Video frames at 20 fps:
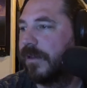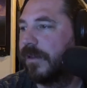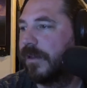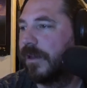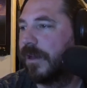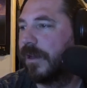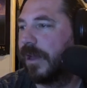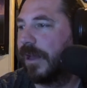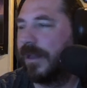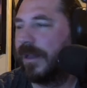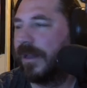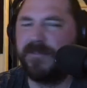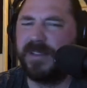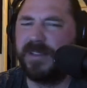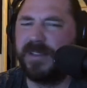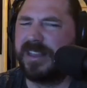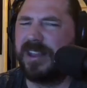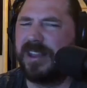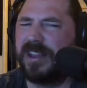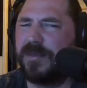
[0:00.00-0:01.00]
I didn't
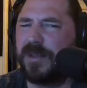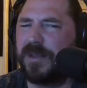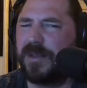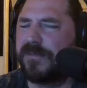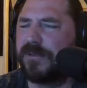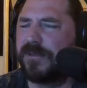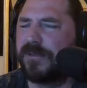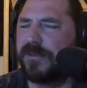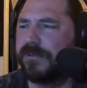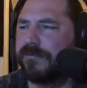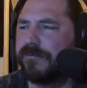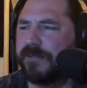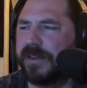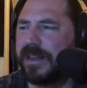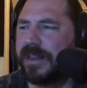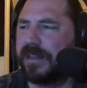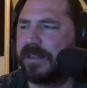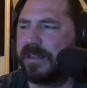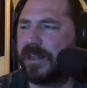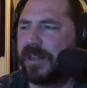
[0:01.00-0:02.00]
really care much for
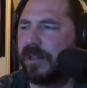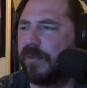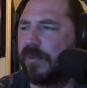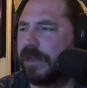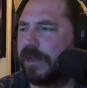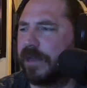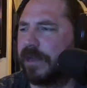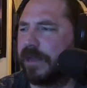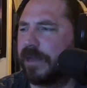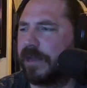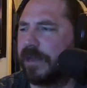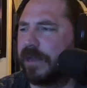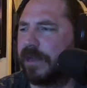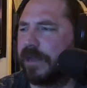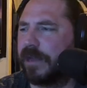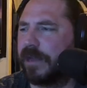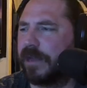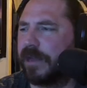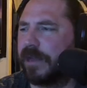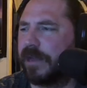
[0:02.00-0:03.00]
Renee Zellweger in that
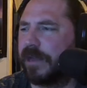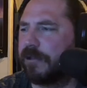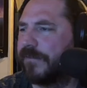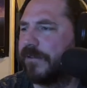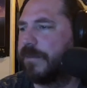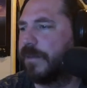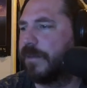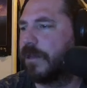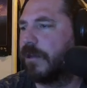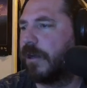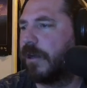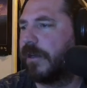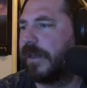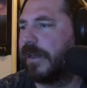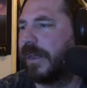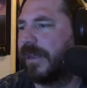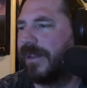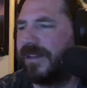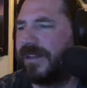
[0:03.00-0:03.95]
film, but Matthew McConaughey,